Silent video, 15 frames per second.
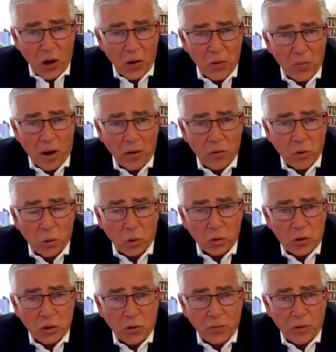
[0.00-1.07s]
know my
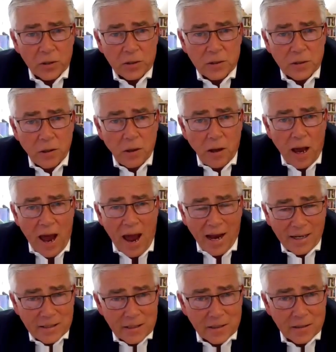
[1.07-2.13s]
thoughts on this
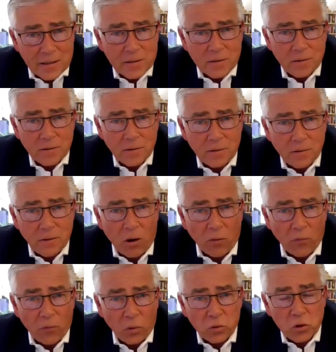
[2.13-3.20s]
axis
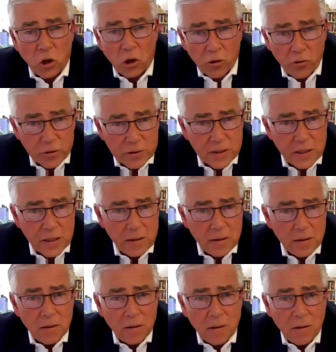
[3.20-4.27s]
of
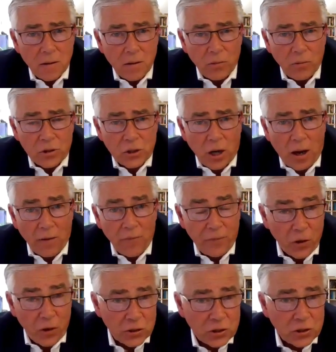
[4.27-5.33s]
autocracy, which I
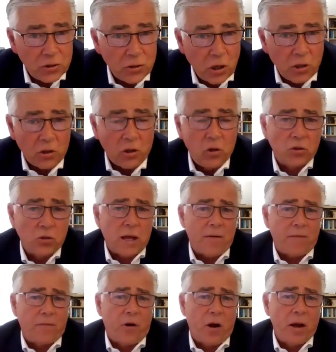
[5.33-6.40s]
first used
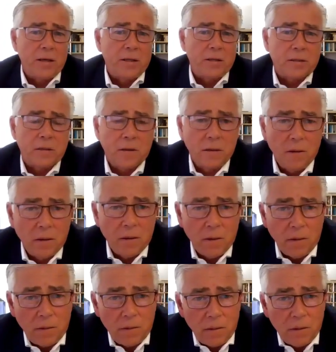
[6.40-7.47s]
that phrase
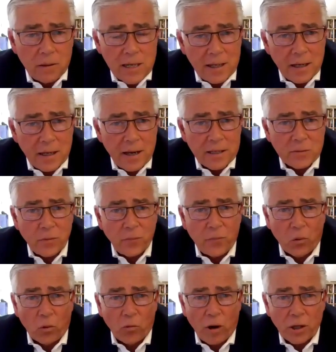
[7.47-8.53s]
10 days
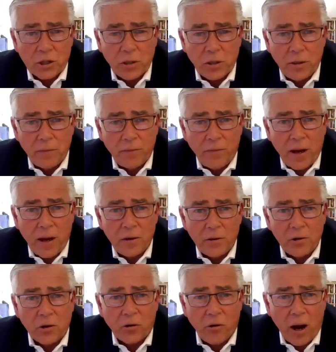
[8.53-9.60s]
before Russia
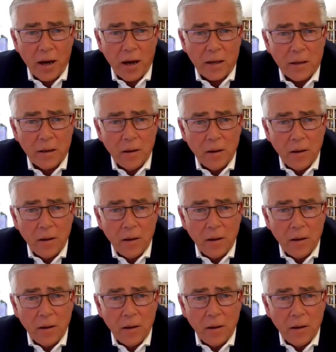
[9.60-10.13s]
invaded Ukraine,